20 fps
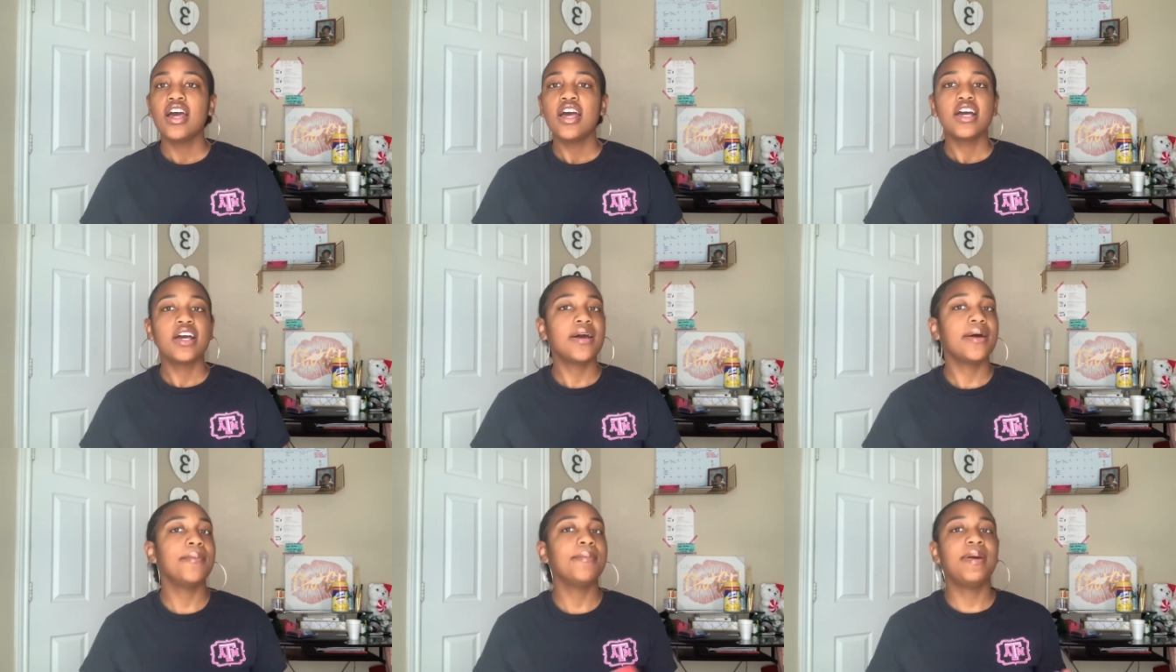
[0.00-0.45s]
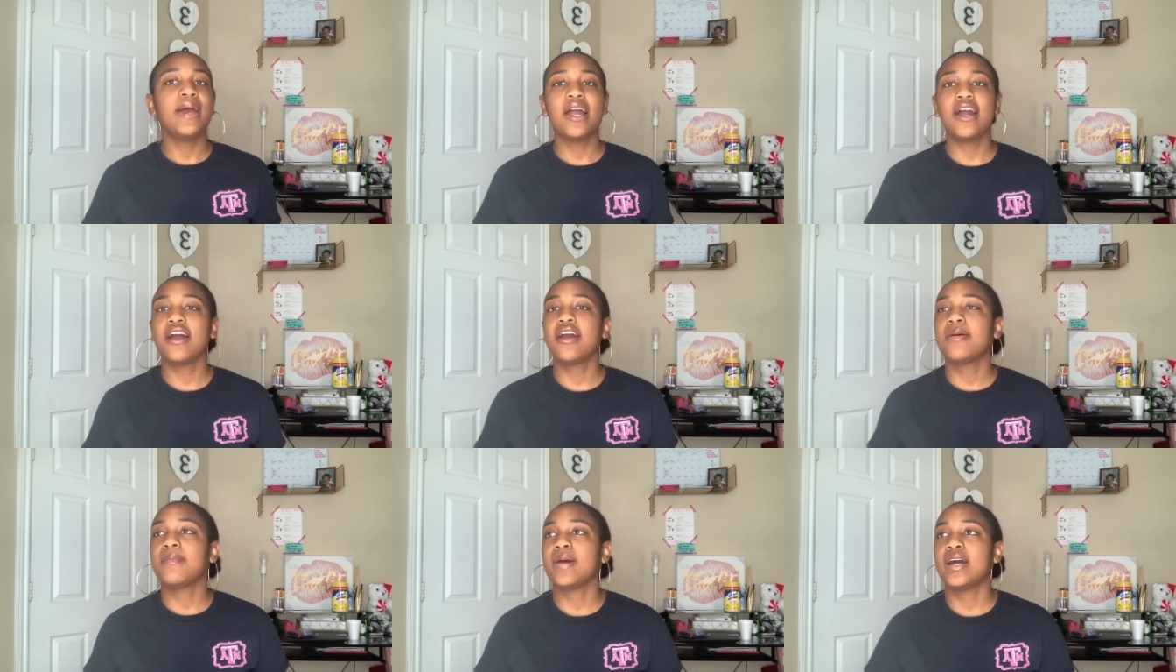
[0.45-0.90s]

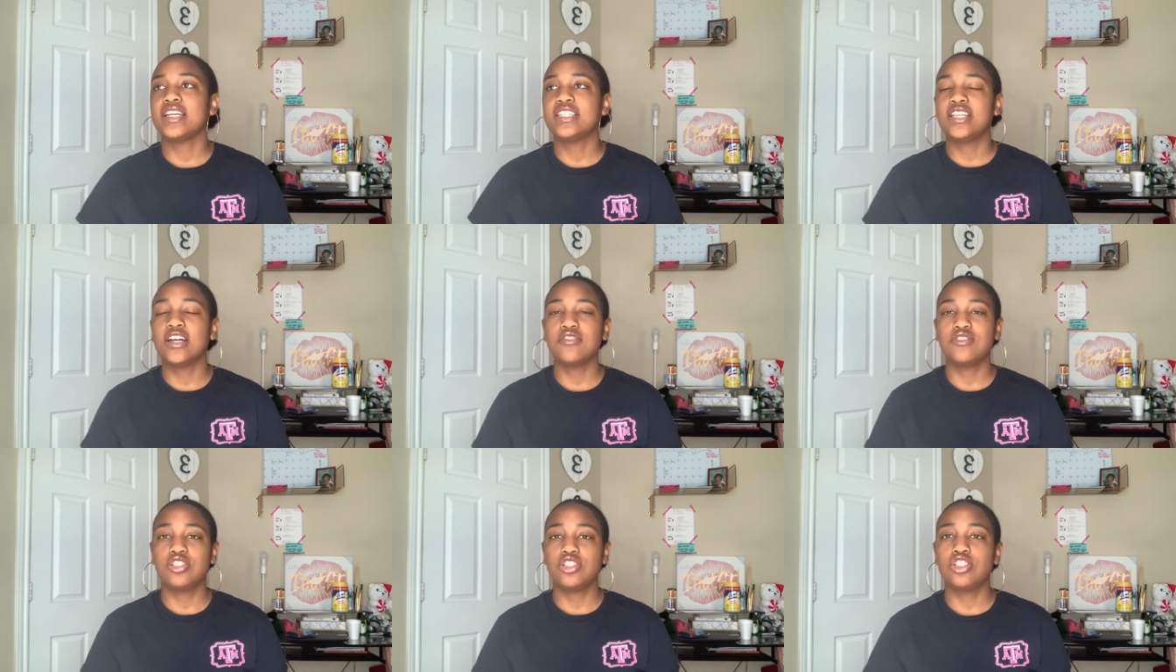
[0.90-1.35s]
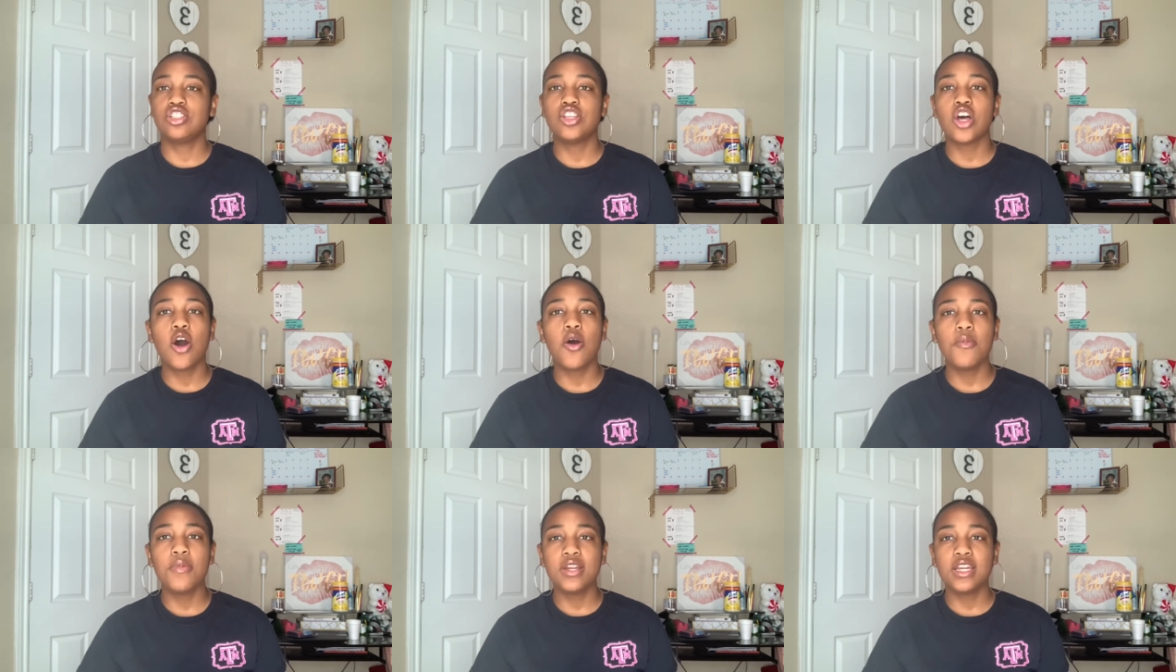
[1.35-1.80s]
comparing myself to
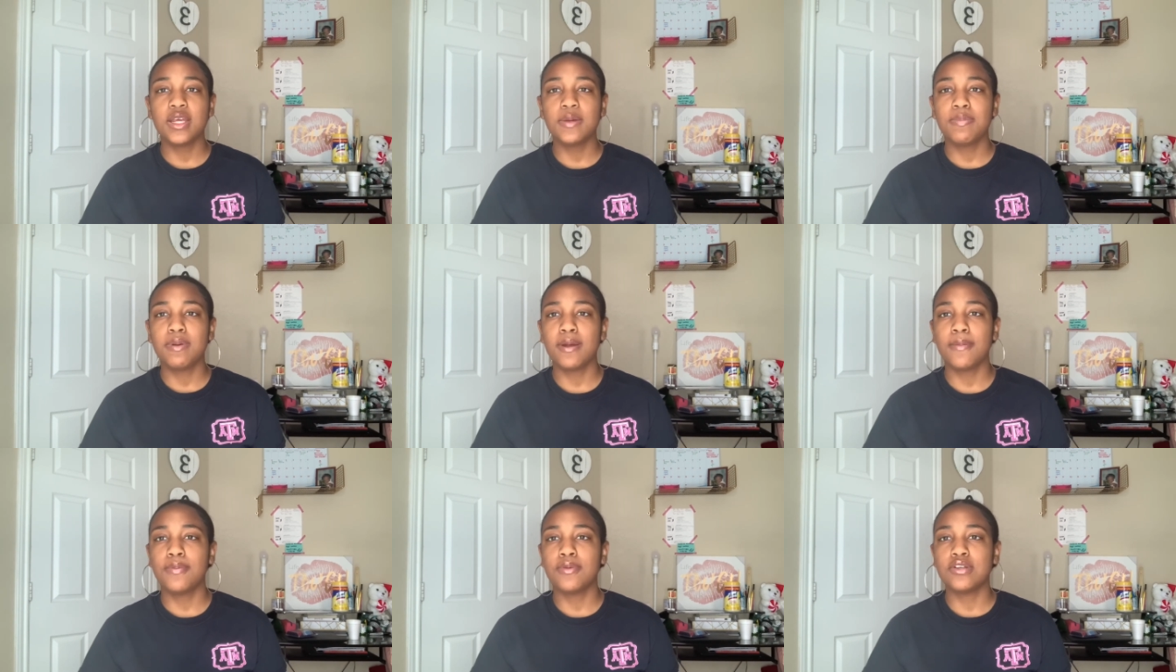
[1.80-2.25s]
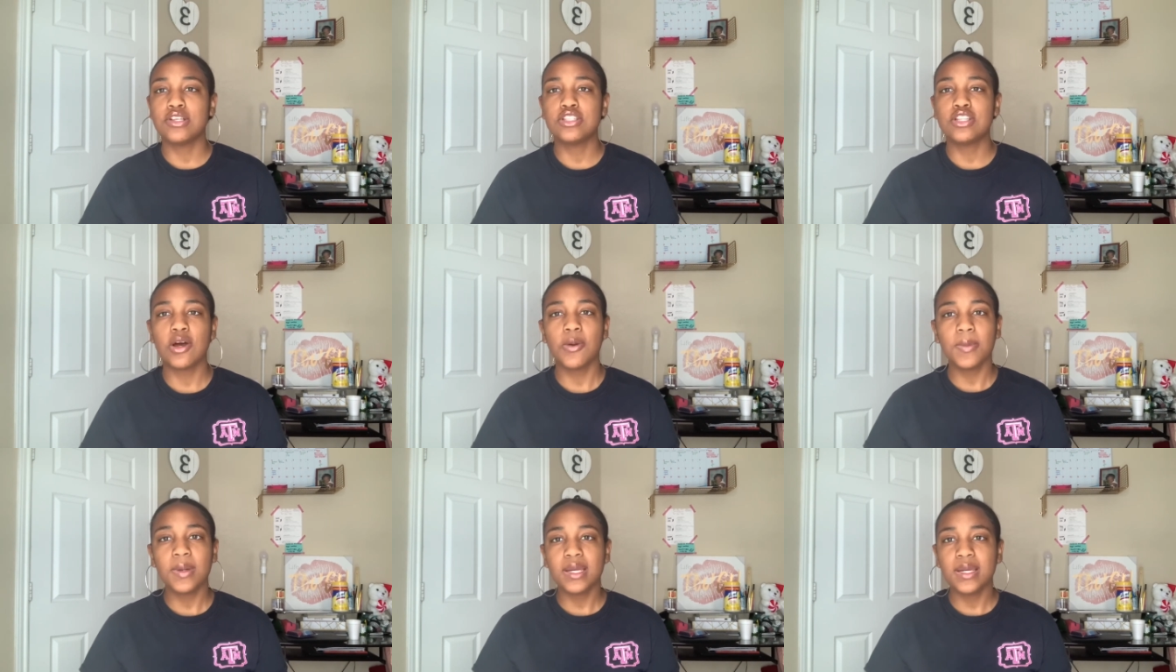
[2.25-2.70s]
so many people.
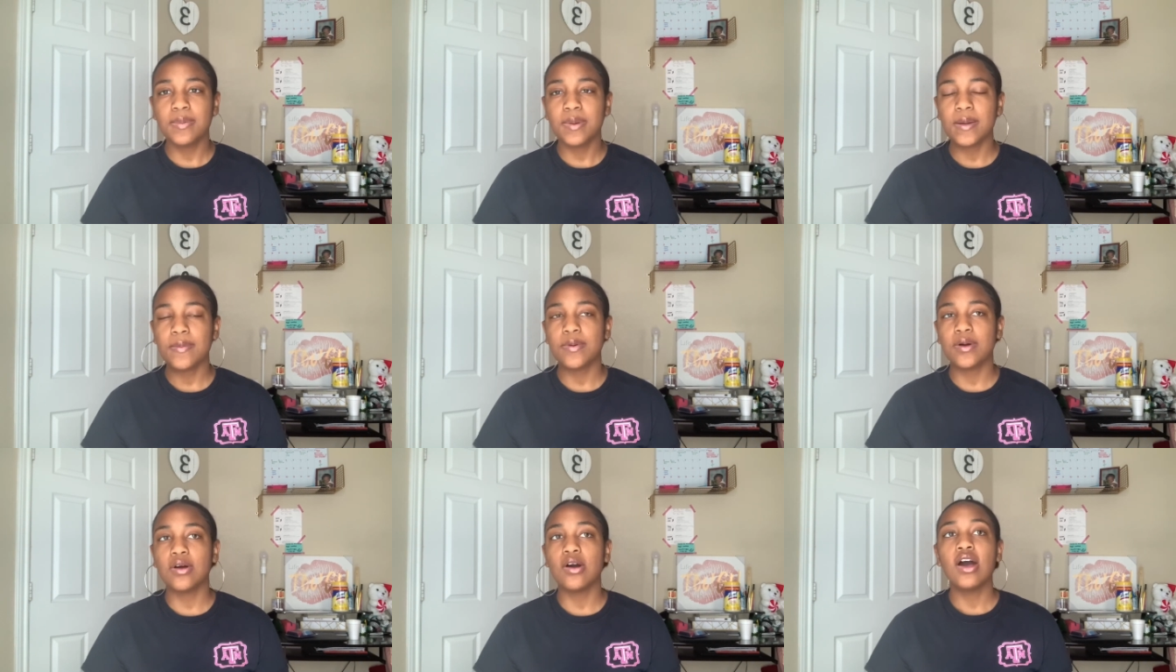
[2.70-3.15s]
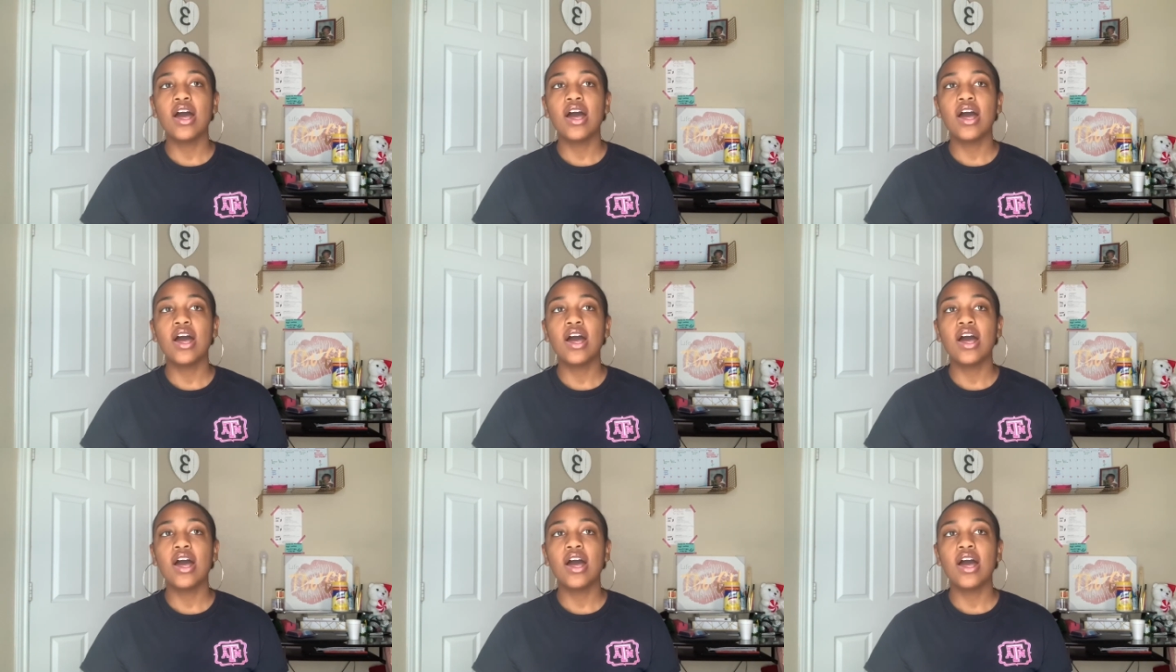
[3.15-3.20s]
So many people